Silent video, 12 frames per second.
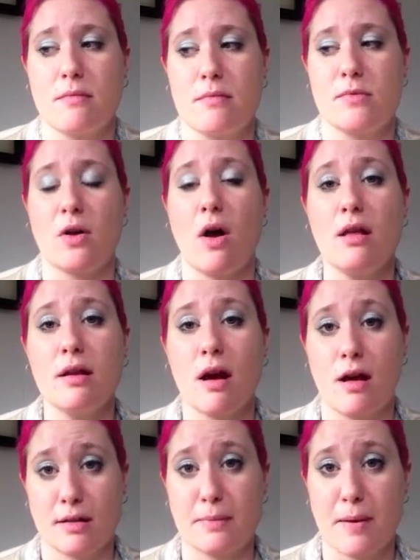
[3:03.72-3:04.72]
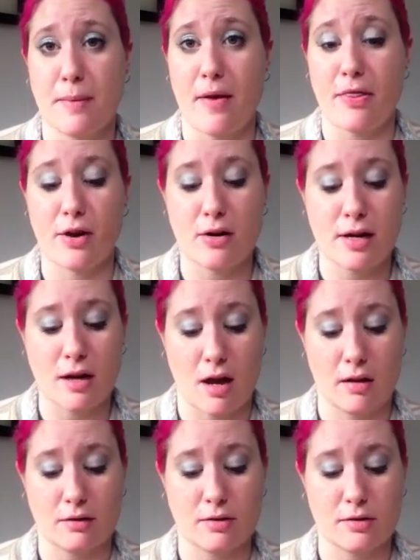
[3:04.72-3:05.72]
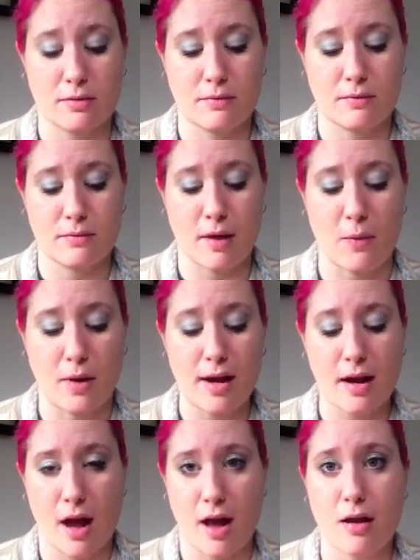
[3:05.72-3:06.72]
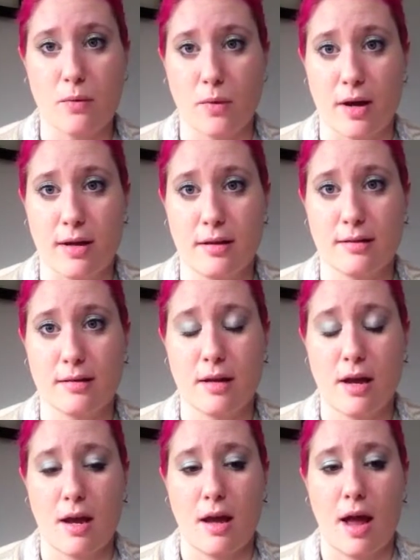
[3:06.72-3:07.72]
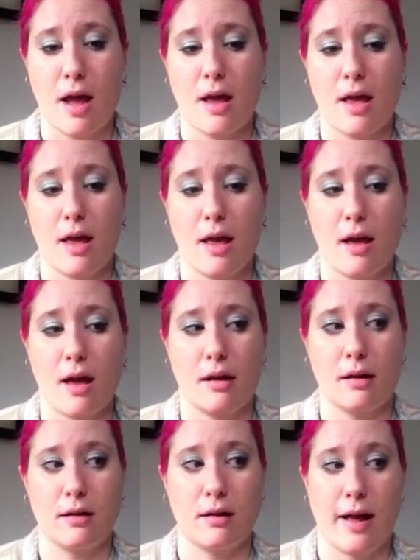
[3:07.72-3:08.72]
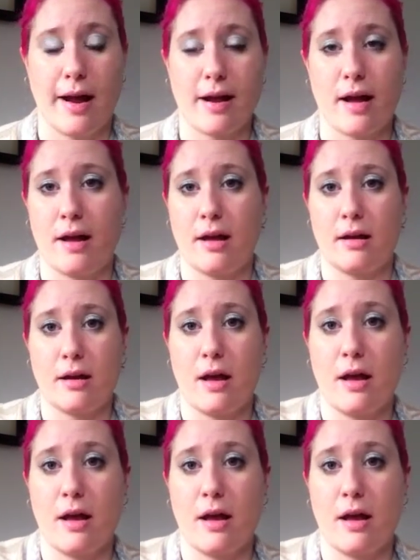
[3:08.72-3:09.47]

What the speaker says: So all in all, I spent about $30, and what I got was like a